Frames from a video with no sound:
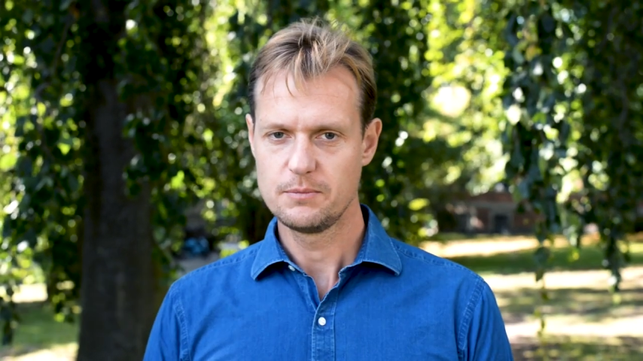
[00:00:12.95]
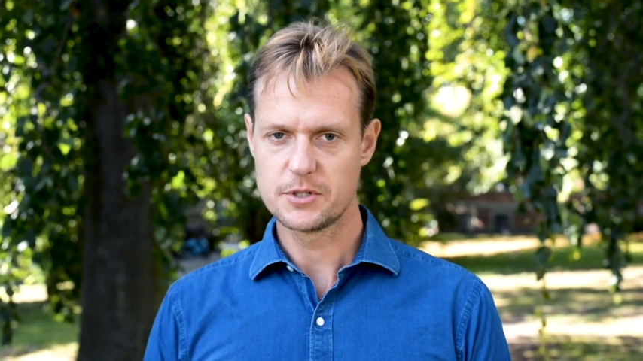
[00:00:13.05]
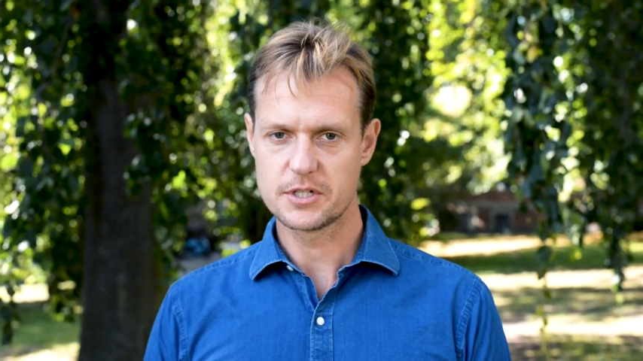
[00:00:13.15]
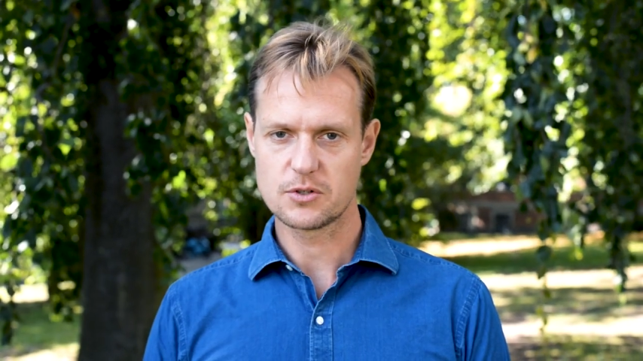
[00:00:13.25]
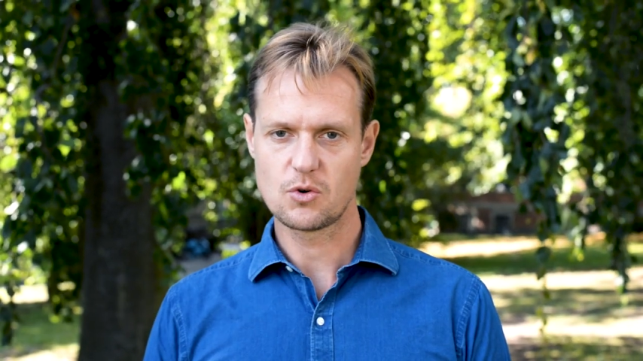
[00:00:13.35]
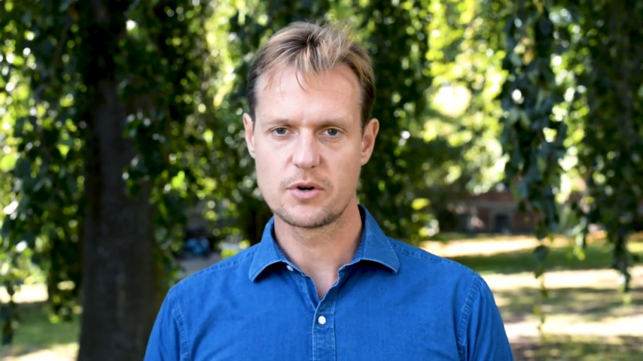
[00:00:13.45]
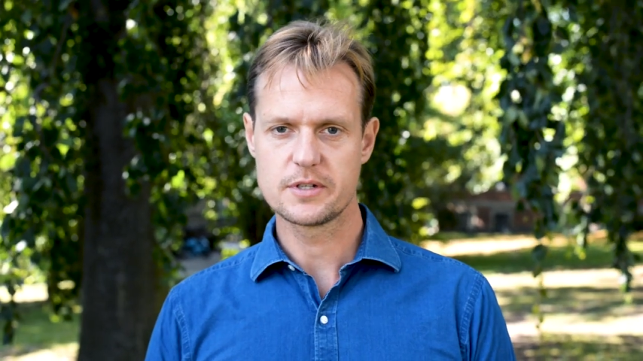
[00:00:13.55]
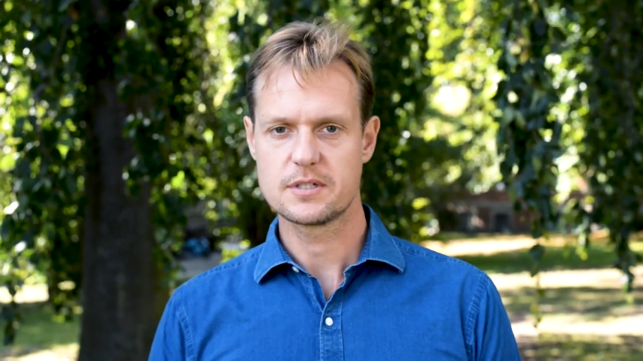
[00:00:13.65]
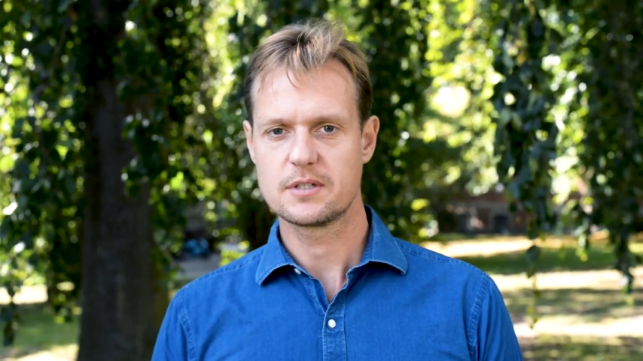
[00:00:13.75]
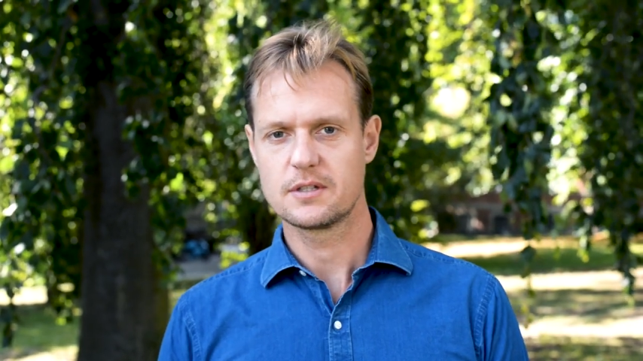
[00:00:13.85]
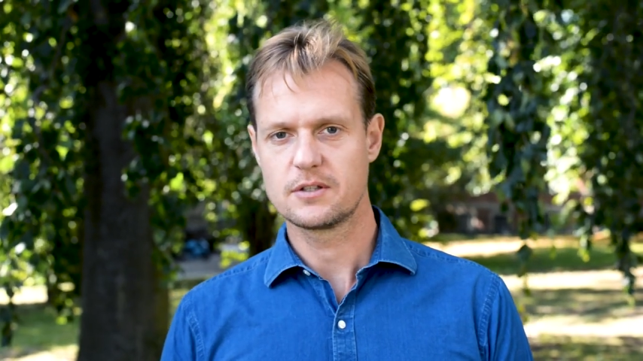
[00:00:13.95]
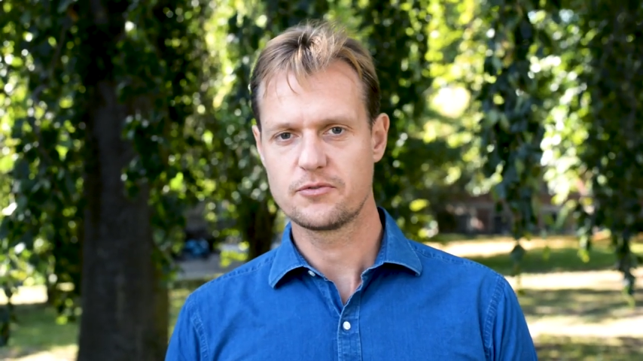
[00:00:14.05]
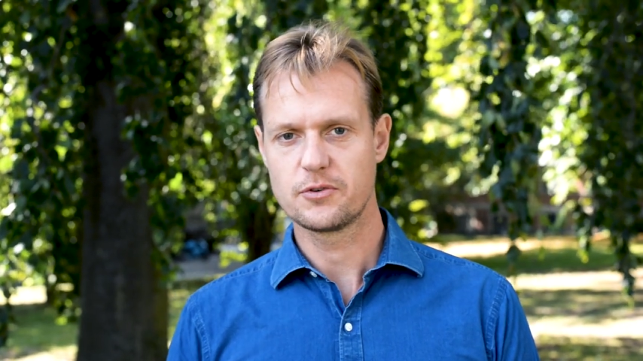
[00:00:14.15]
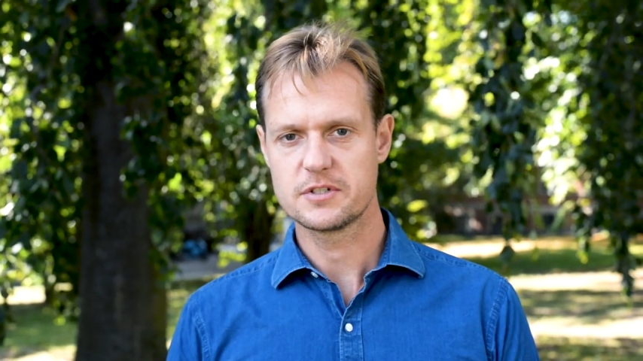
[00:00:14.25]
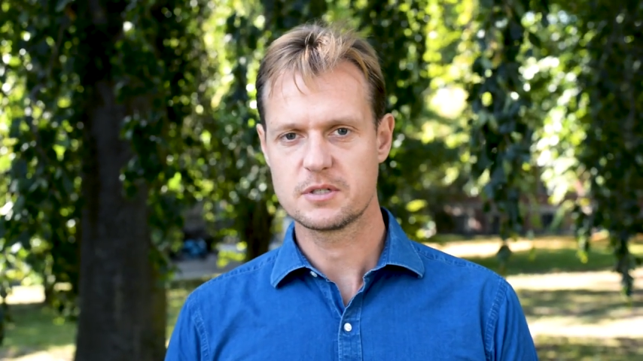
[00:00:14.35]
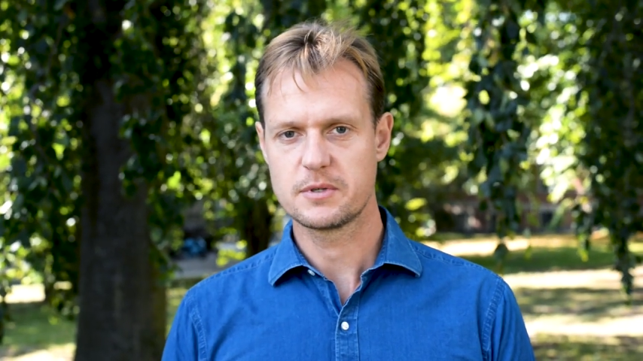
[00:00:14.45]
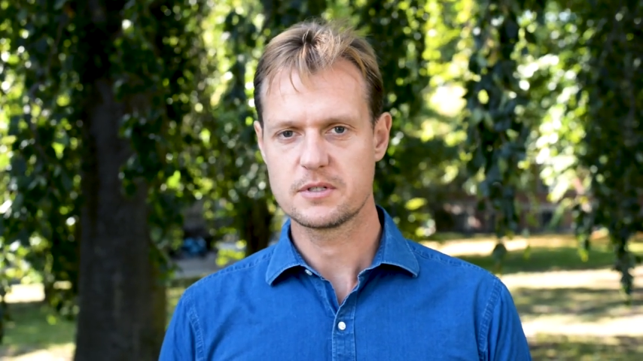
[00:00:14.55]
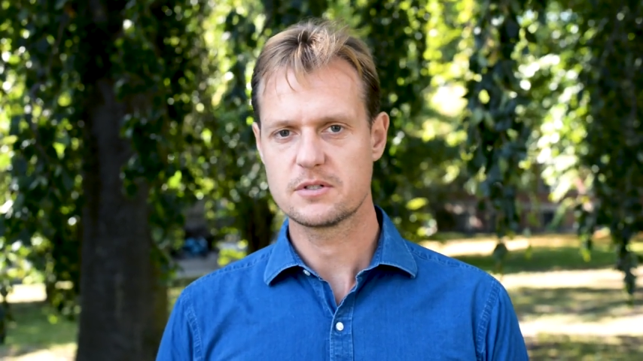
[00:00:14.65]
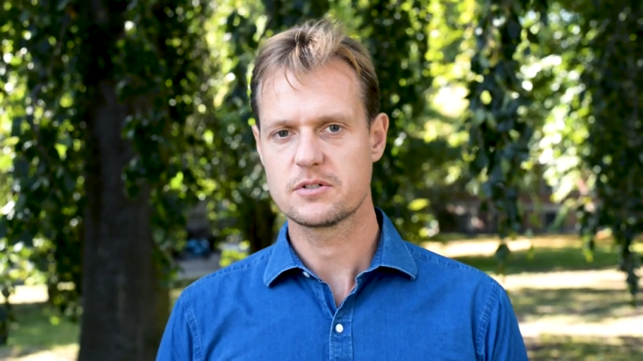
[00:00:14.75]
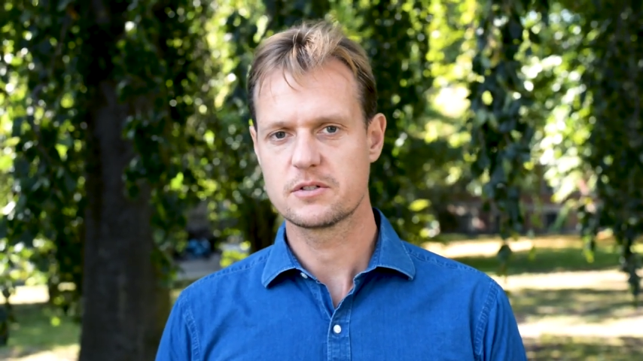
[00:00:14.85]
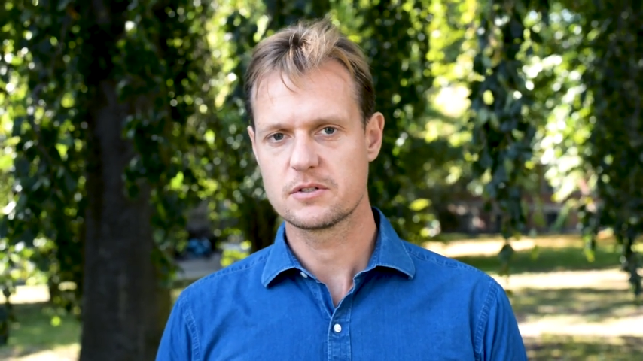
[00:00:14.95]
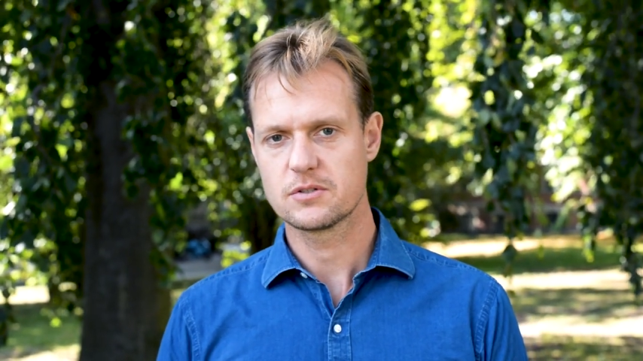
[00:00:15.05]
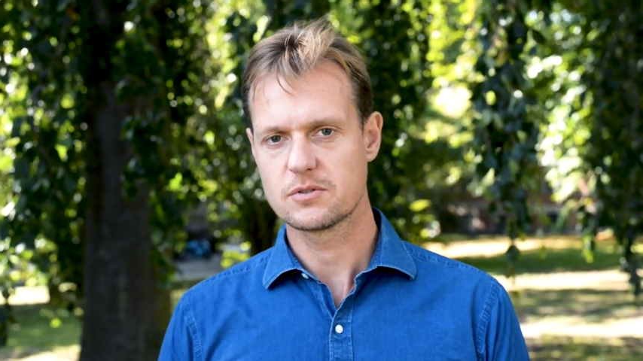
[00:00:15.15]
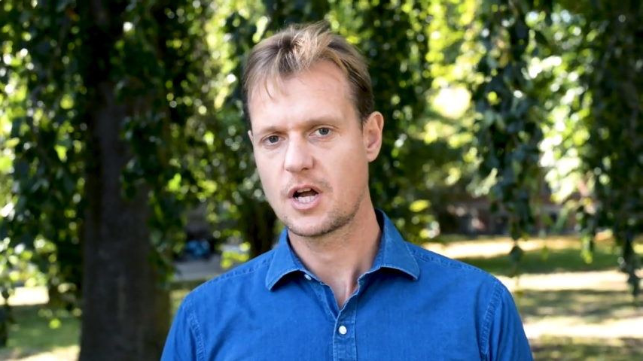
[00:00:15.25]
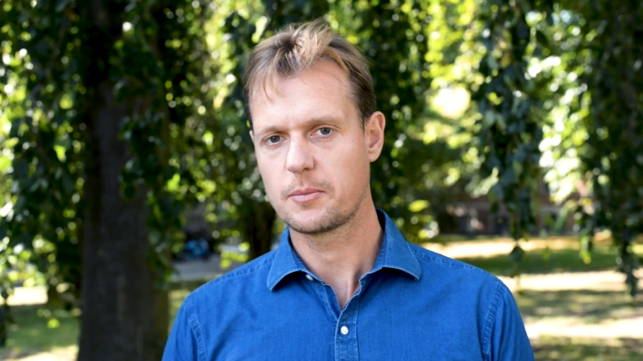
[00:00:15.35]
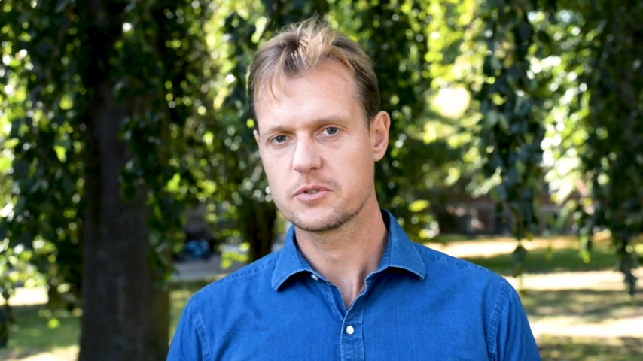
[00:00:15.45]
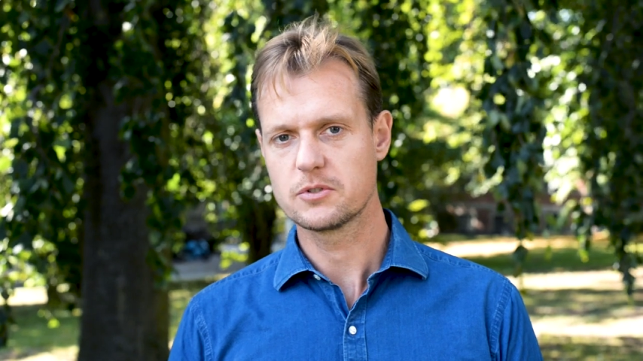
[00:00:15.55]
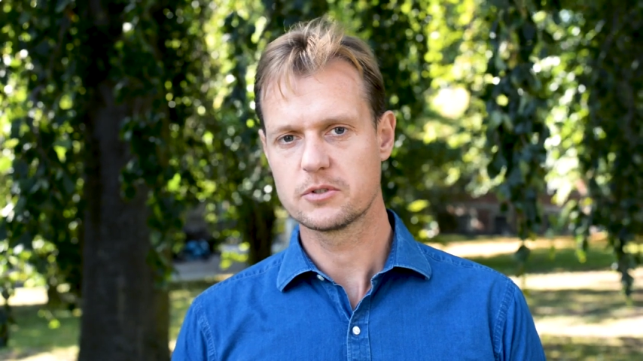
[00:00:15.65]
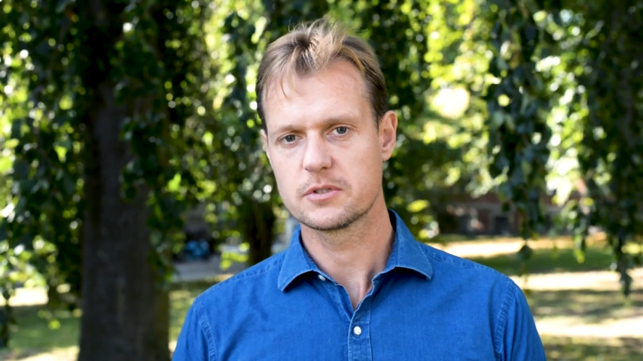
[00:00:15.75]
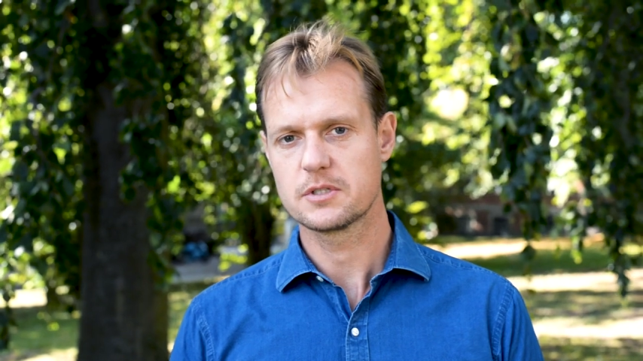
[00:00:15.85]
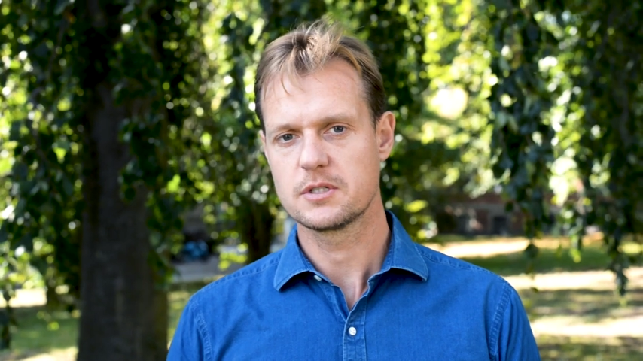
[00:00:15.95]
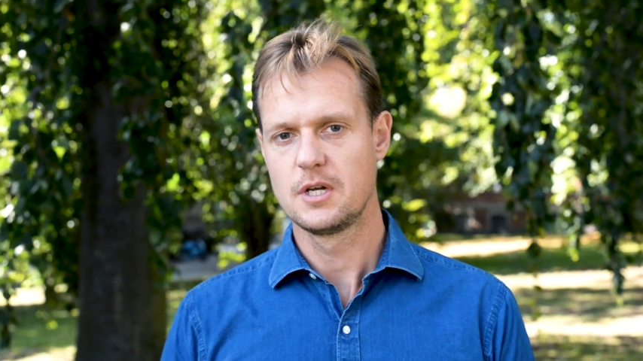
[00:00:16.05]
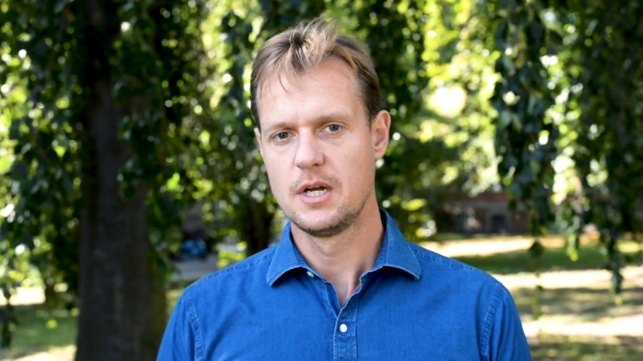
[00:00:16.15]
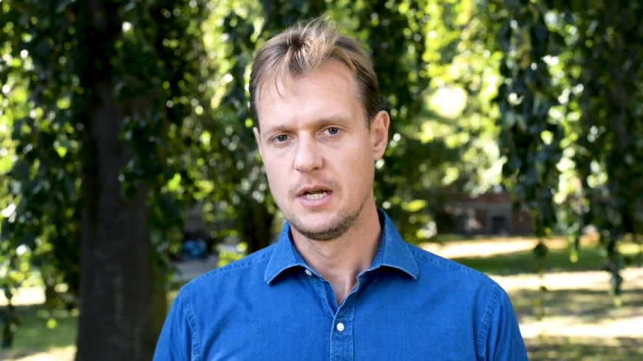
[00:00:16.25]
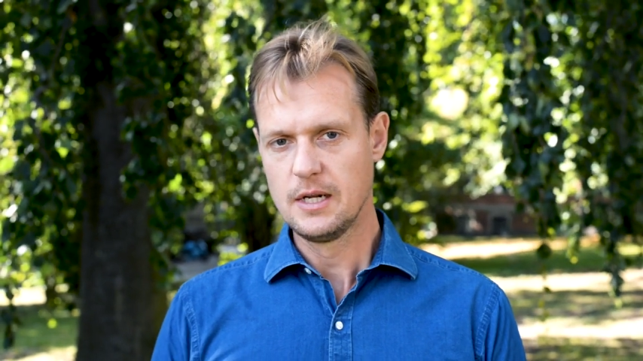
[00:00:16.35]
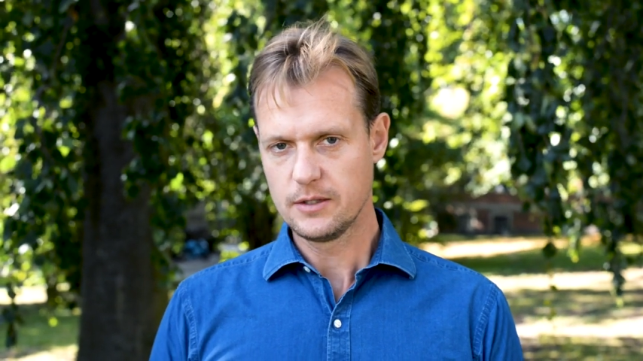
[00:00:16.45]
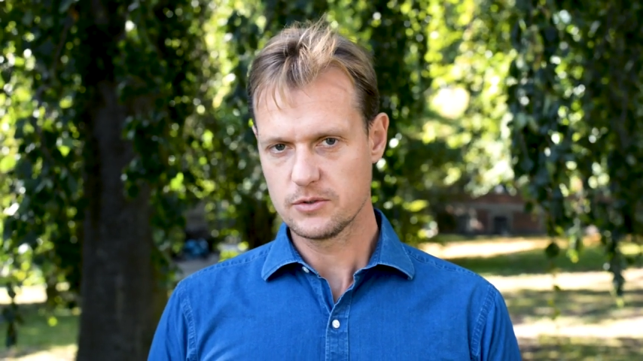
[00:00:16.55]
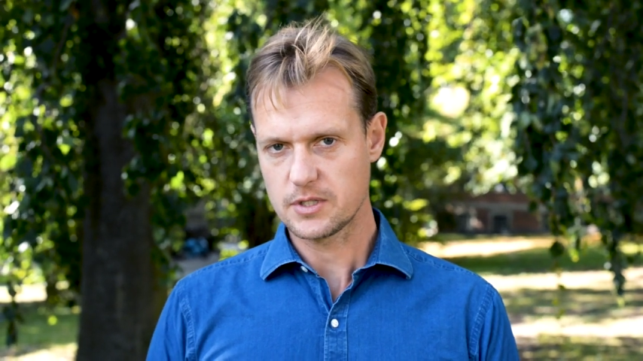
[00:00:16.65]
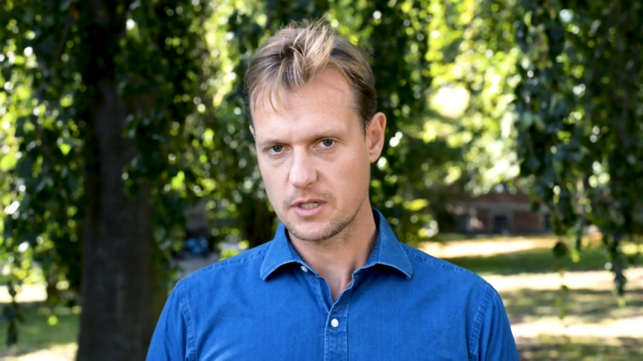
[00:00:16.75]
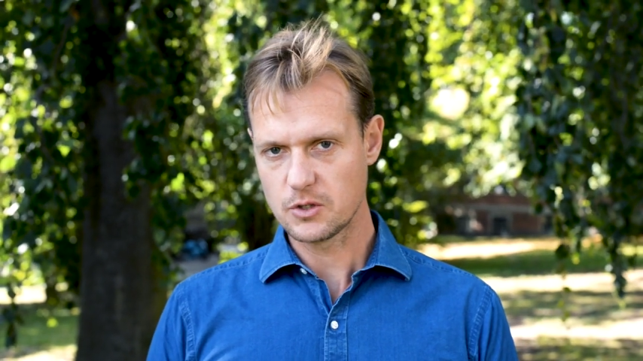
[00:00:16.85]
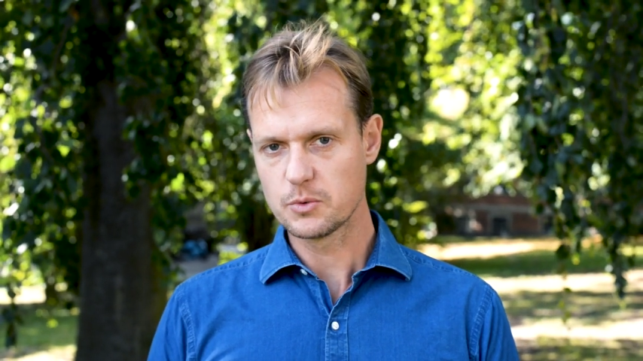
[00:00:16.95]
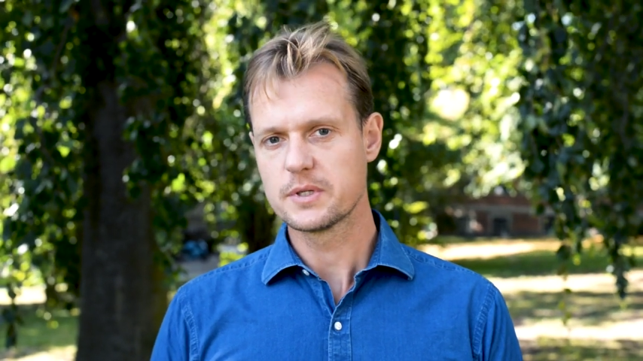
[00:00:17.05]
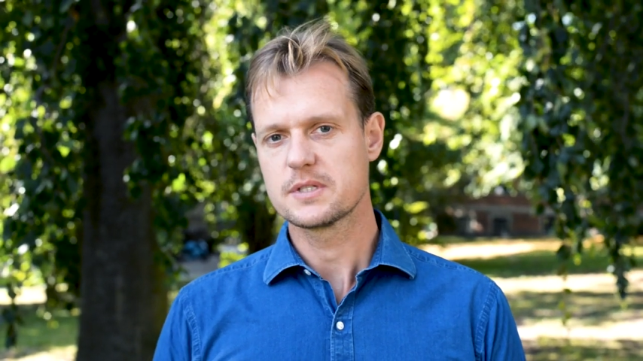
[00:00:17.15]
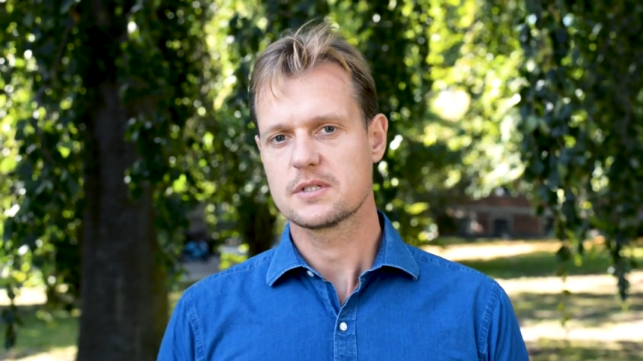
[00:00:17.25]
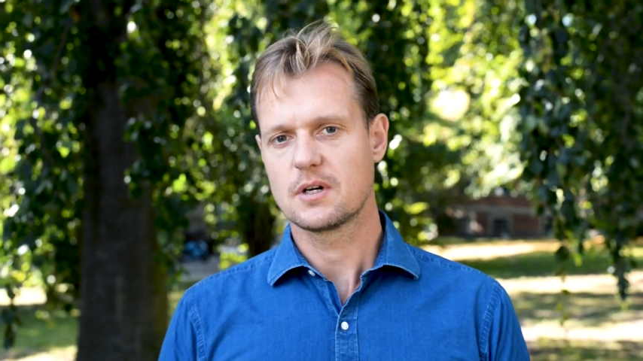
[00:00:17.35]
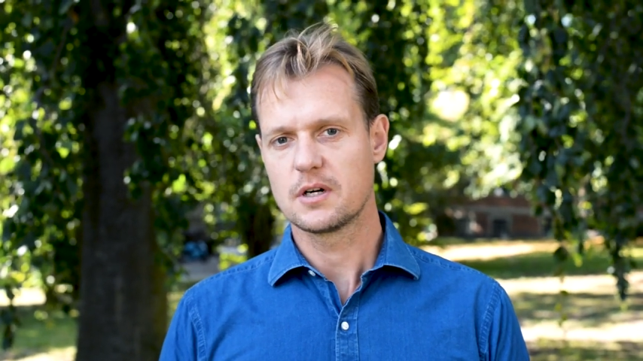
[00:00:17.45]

which is a course that the first semester students who come to Lund to study LUMES